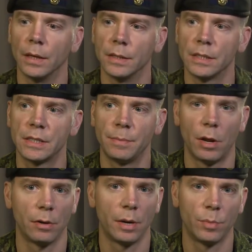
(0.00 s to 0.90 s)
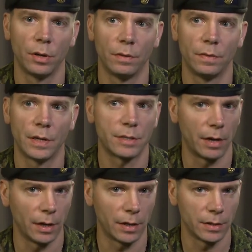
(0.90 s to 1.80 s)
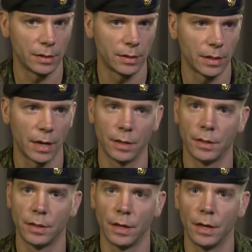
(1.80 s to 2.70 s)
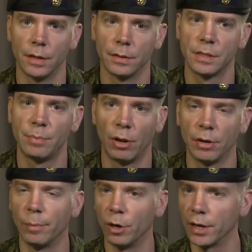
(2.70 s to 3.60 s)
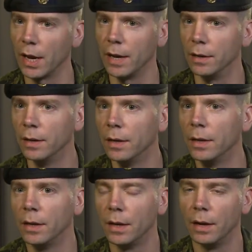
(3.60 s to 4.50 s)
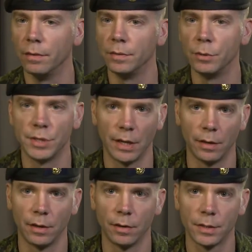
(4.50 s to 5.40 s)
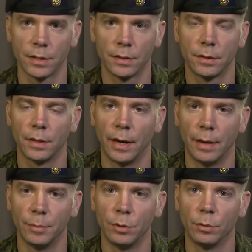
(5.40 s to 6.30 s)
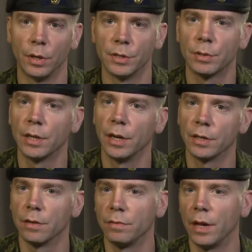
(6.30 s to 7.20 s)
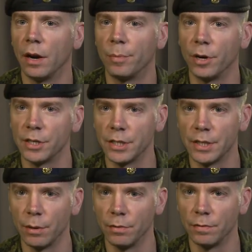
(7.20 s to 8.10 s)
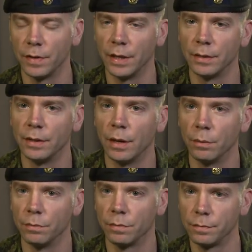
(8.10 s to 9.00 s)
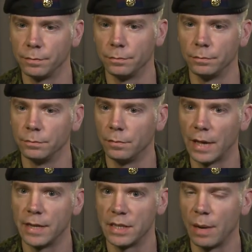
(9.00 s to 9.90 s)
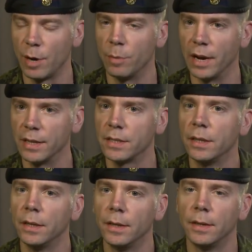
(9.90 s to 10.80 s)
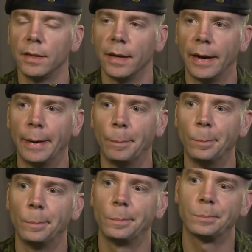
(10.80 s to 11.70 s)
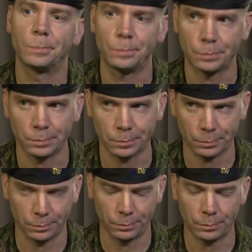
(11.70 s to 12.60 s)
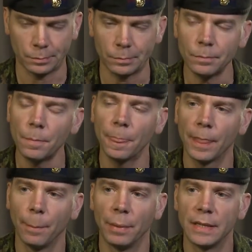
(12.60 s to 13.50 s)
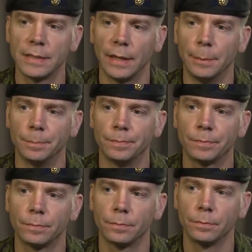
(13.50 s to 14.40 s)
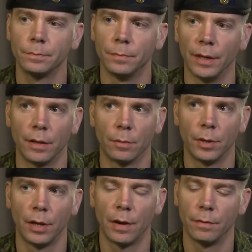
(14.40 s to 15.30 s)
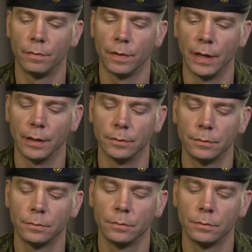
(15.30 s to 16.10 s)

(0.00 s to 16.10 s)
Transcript: smaller number of Australians and a smaller number again of New Zealanders who were also conducting flight operations out of that same airbase. But there were a lot of